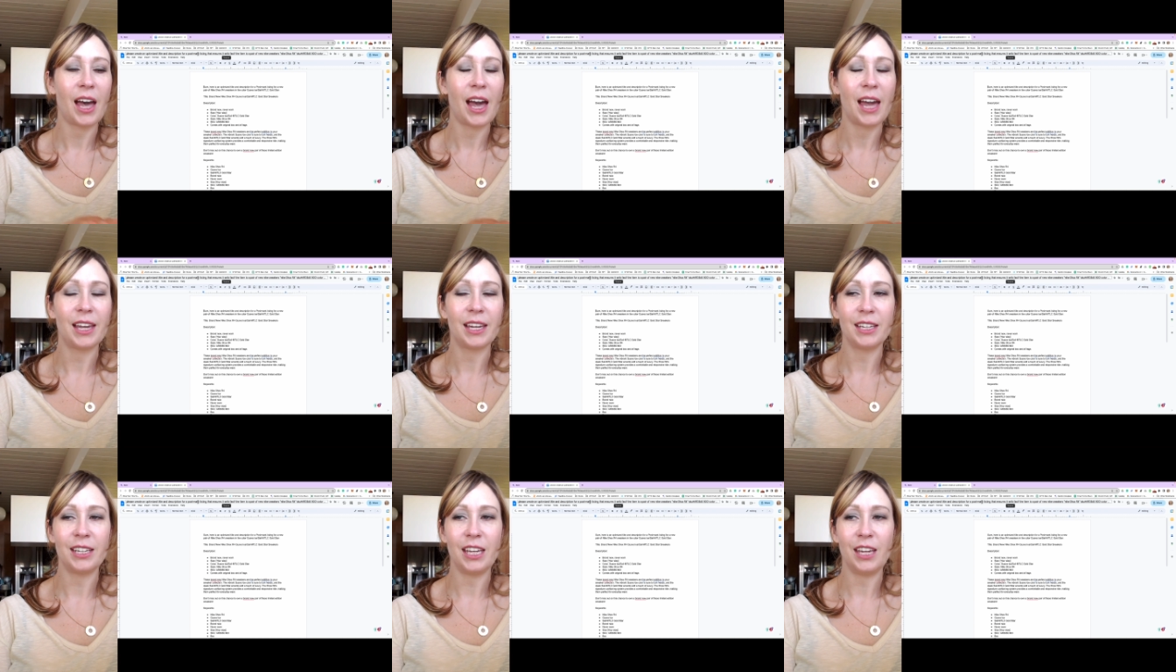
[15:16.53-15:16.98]

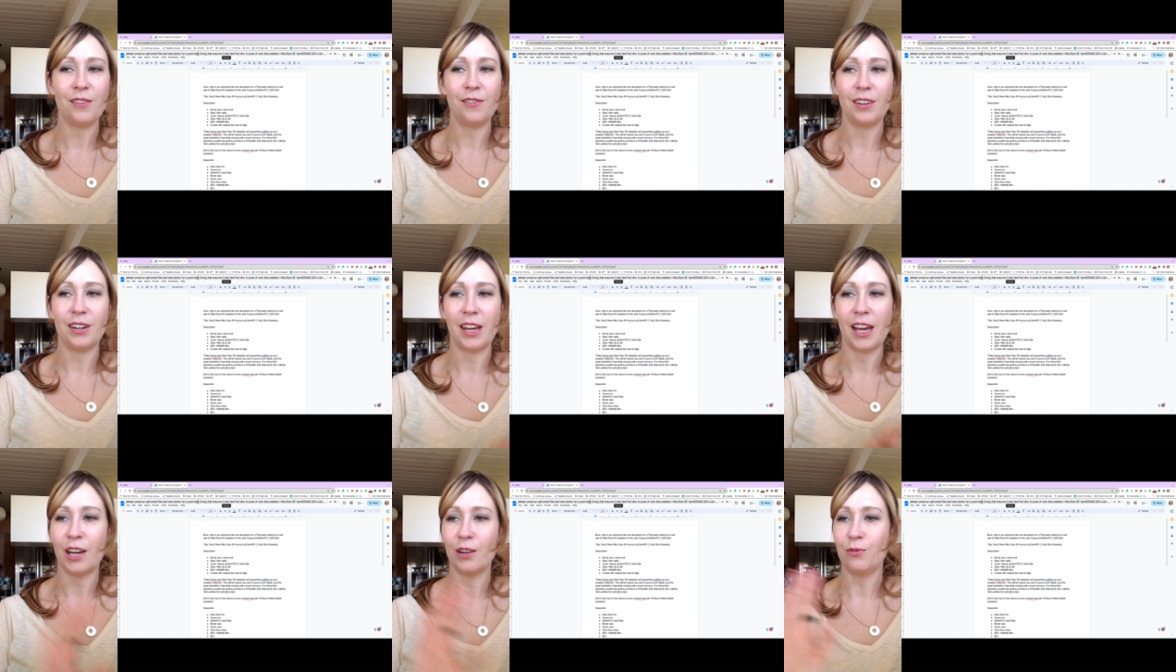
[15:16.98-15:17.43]
I can
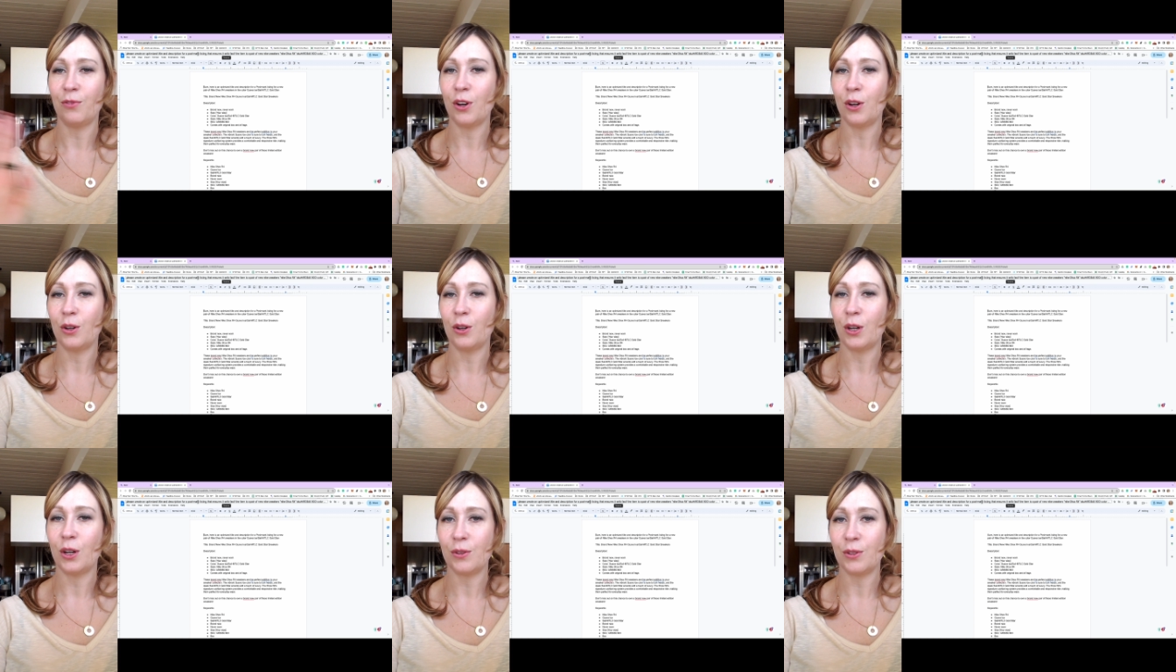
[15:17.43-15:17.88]
even add
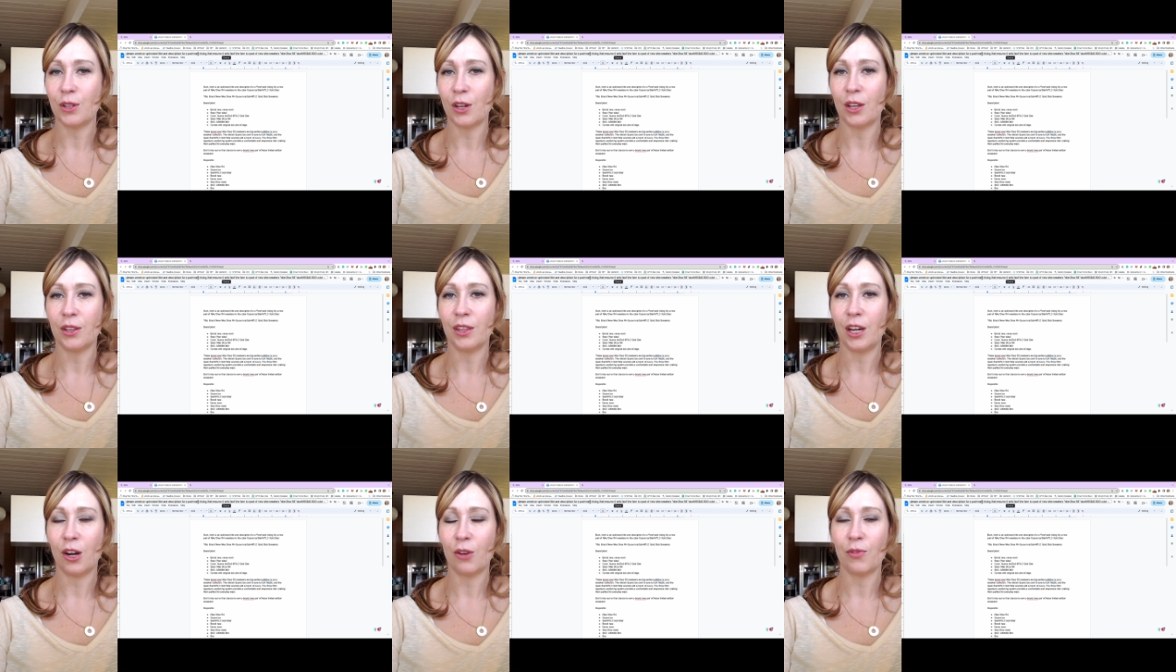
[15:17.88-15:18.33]
photos
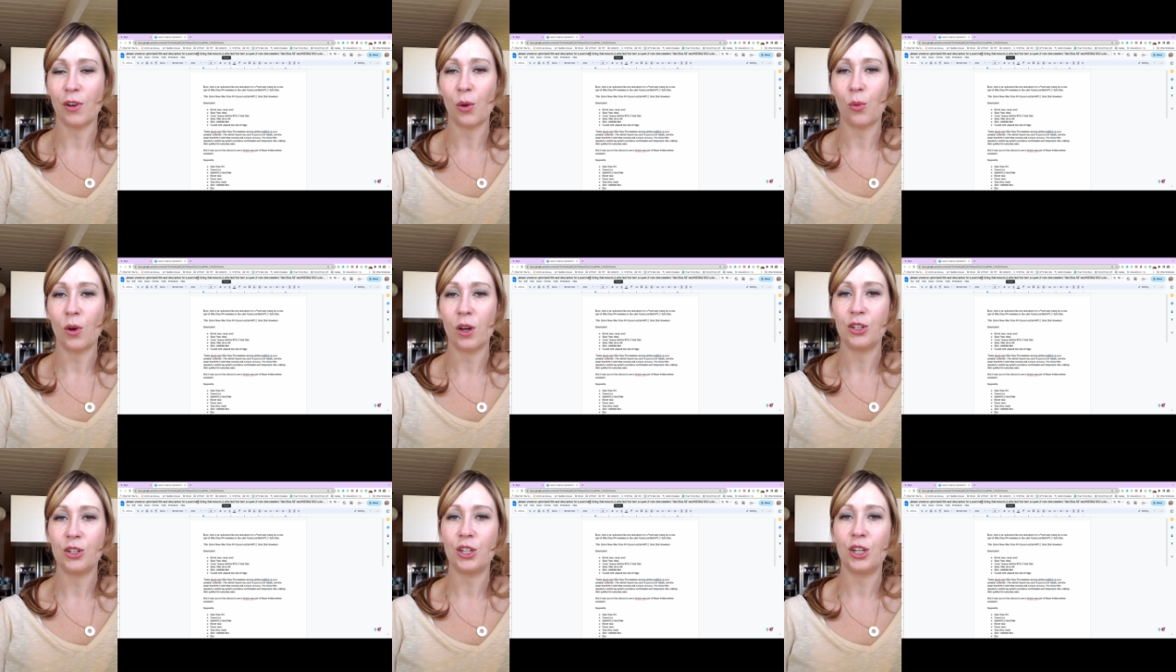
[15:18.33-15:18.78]
on there if I
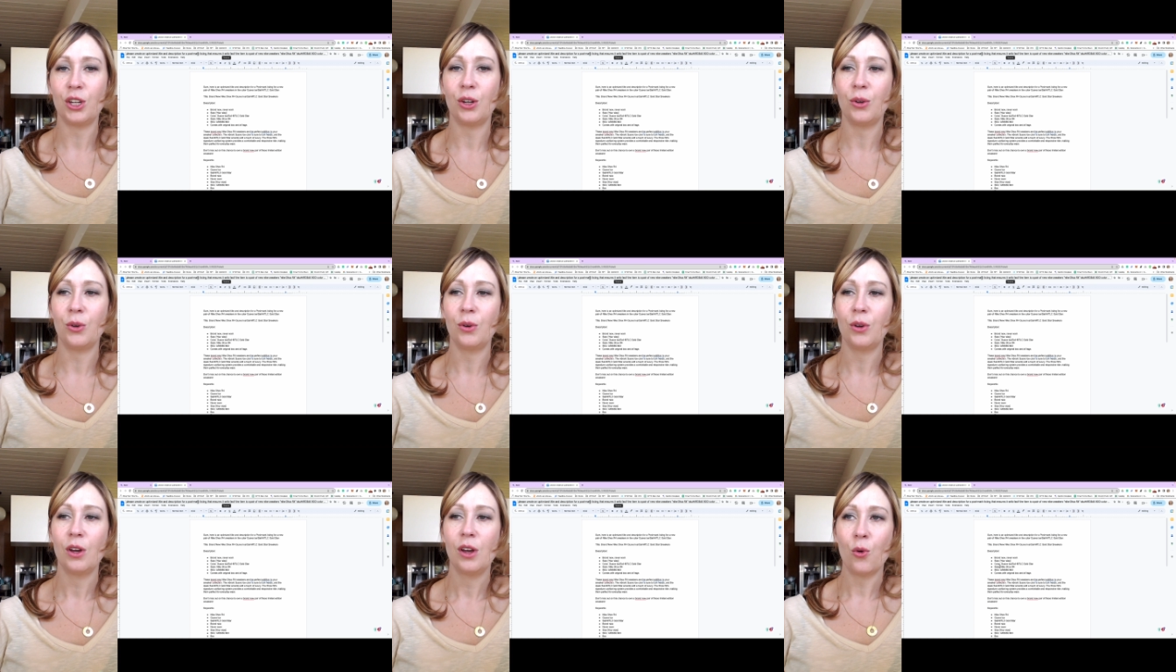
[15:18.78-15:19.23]
want
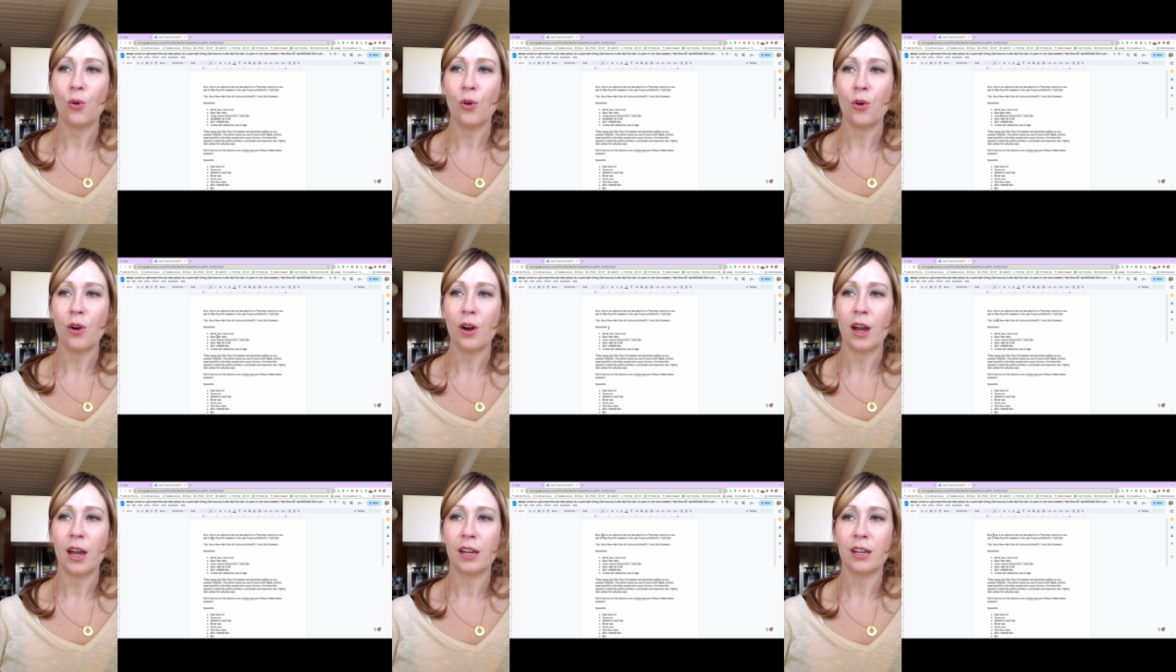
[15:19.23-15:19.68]
to,
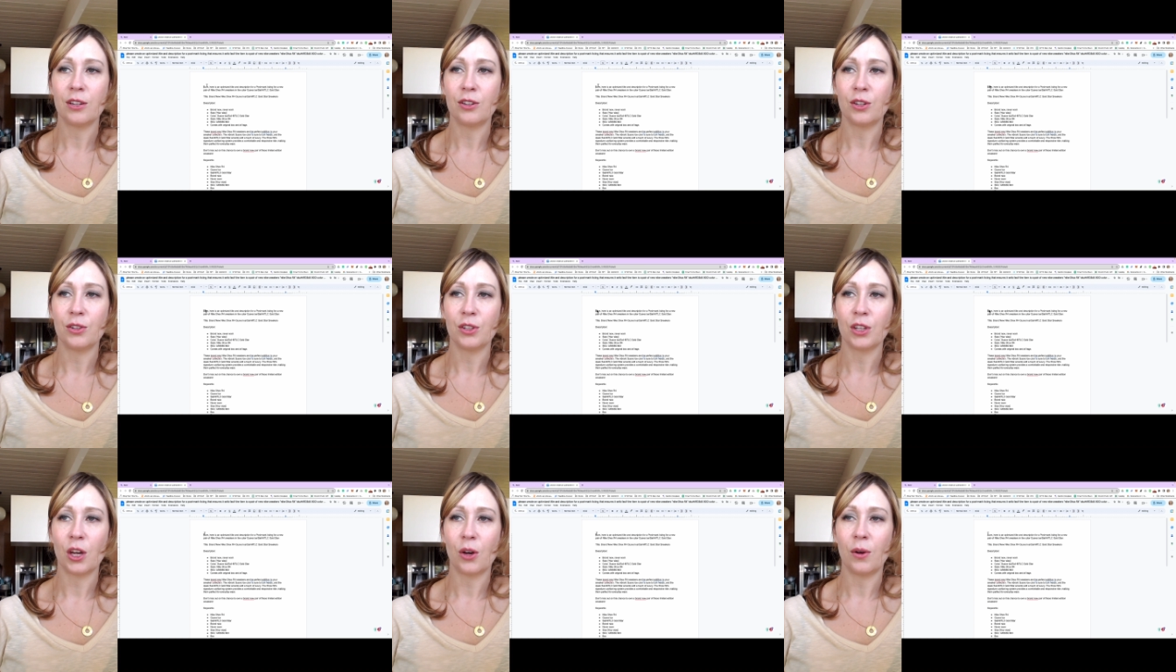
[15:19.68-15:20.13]
or I could
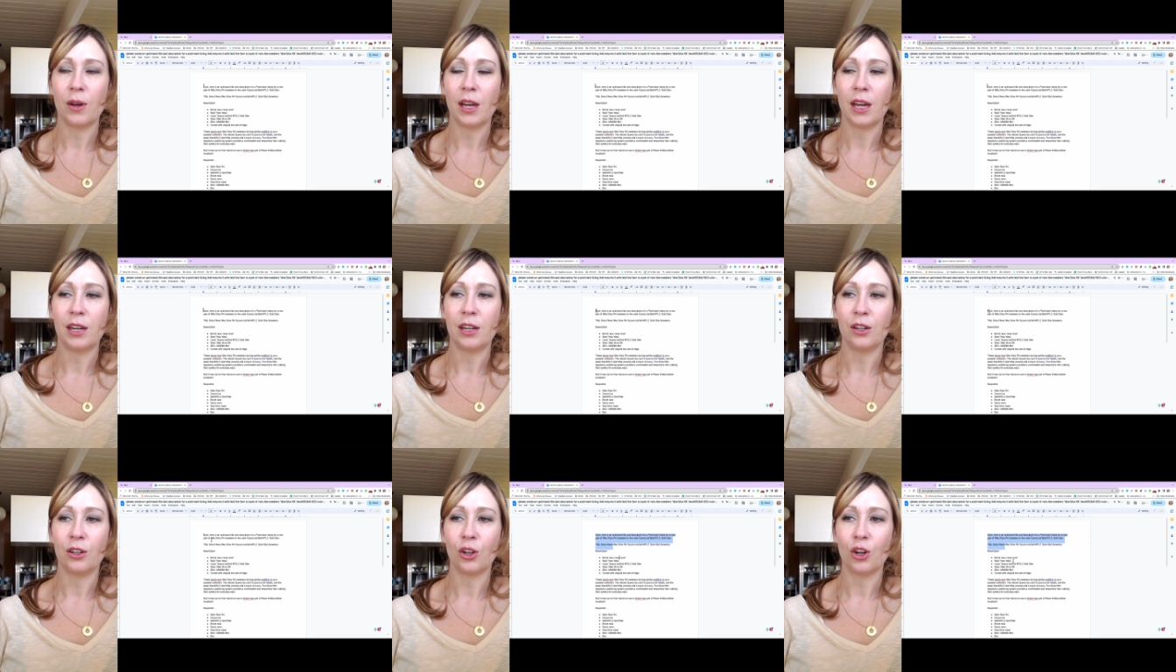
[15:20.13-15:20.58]
just go
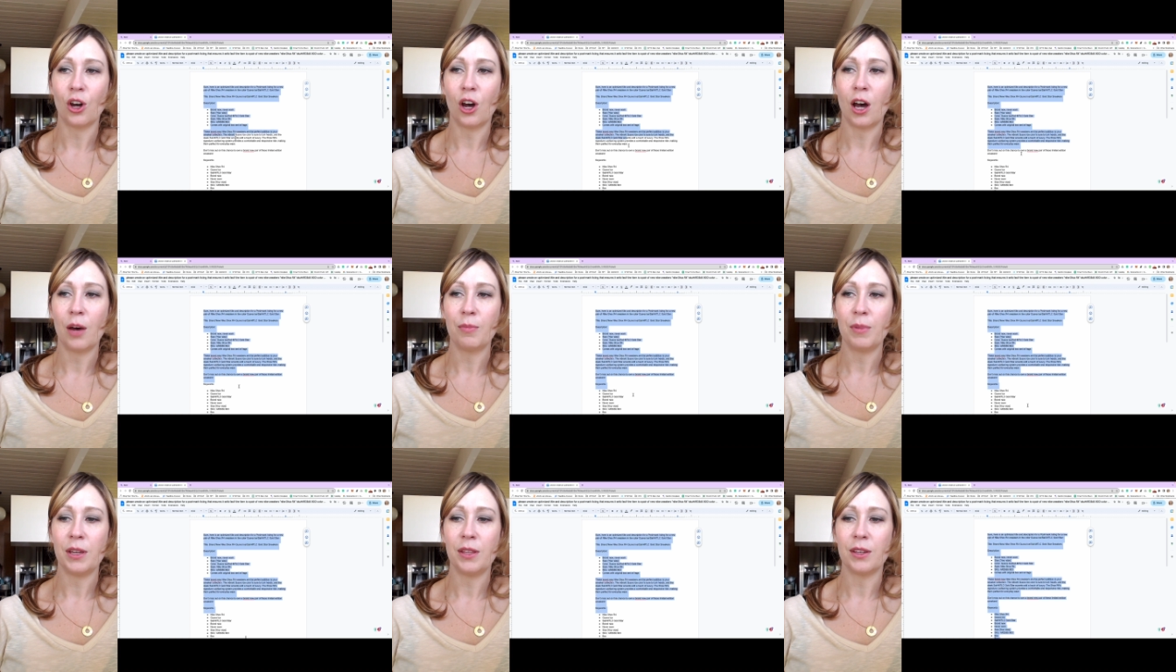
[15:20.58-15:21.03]
ahead and
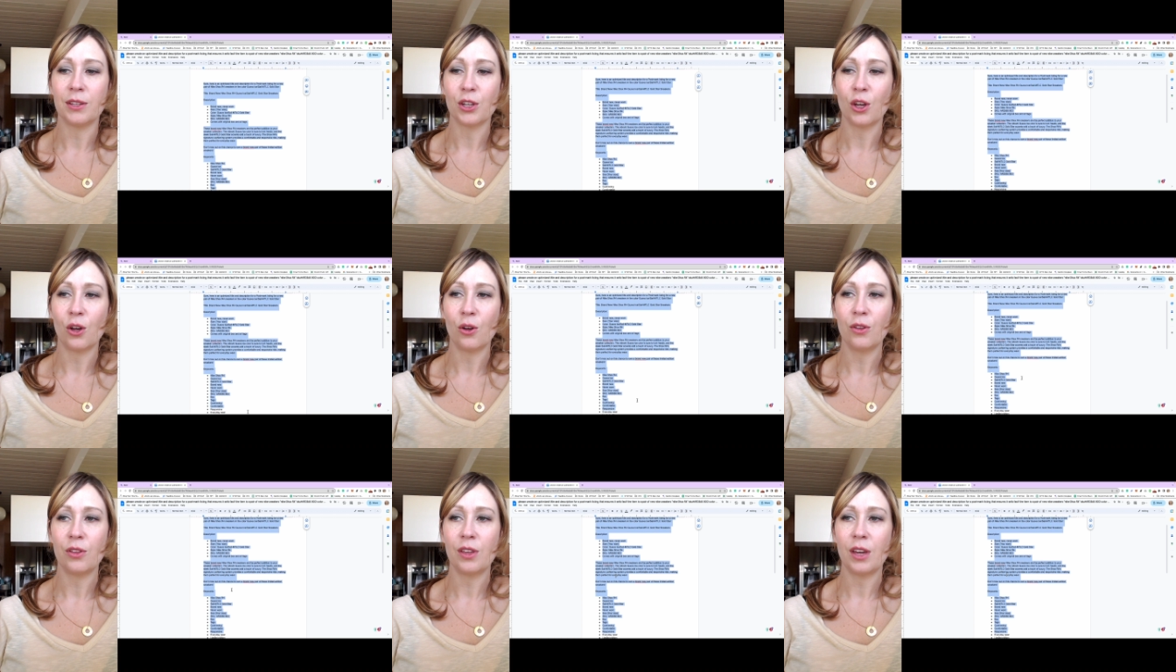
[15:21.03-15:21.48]
copy this
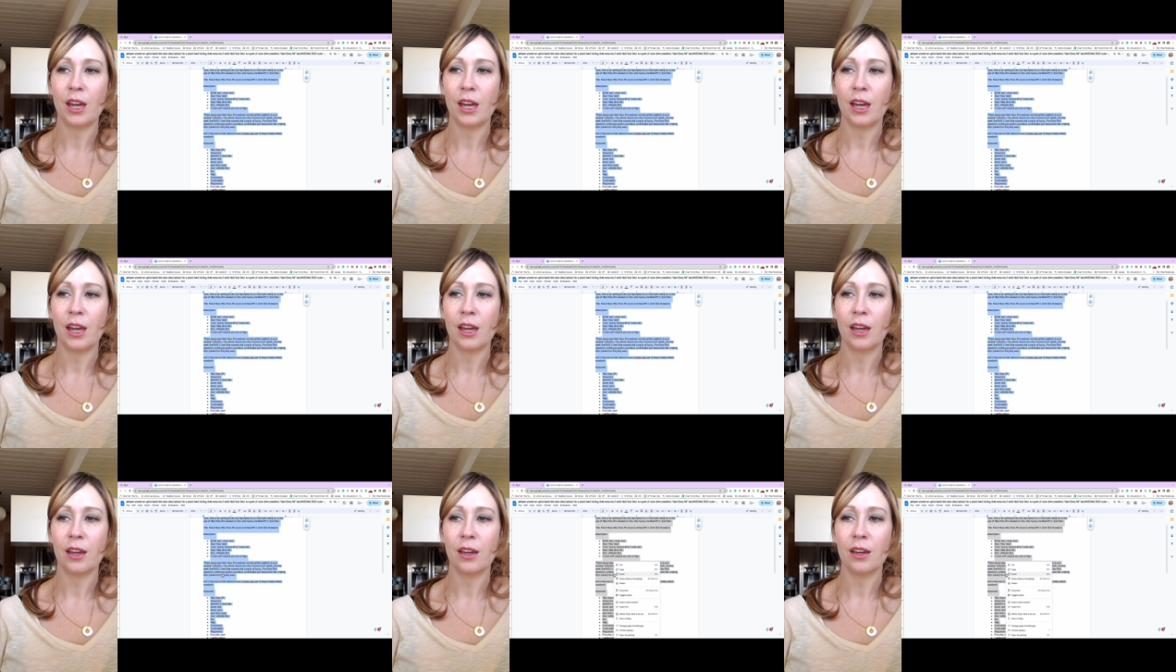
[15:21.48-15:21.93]
whole
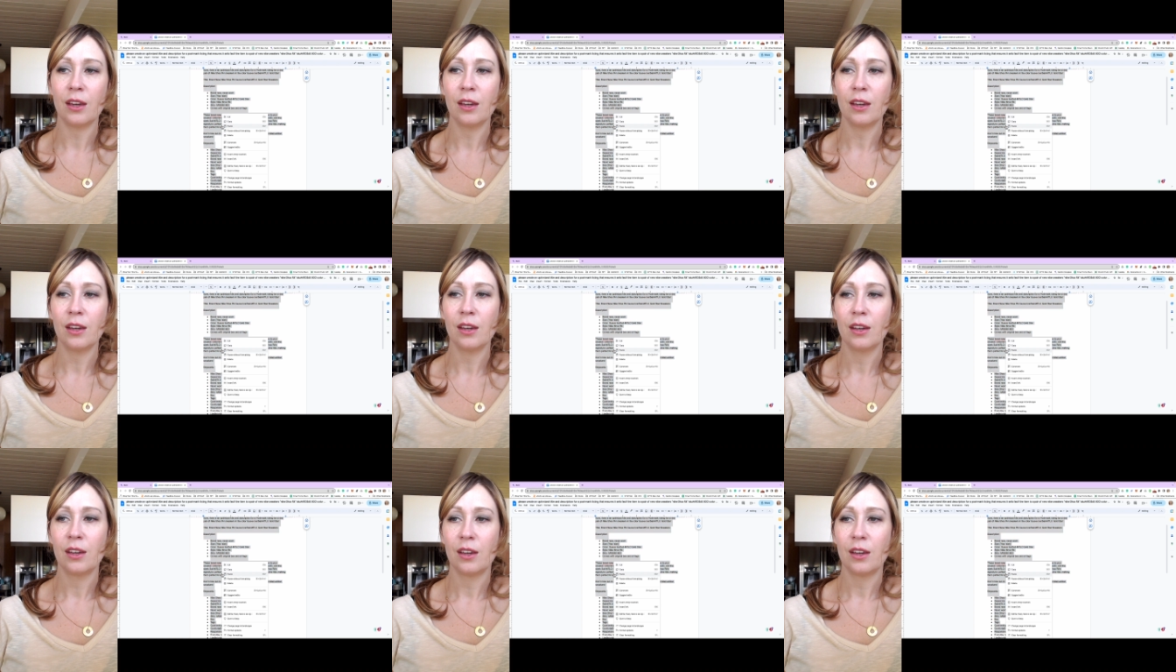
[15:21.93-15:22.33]
thing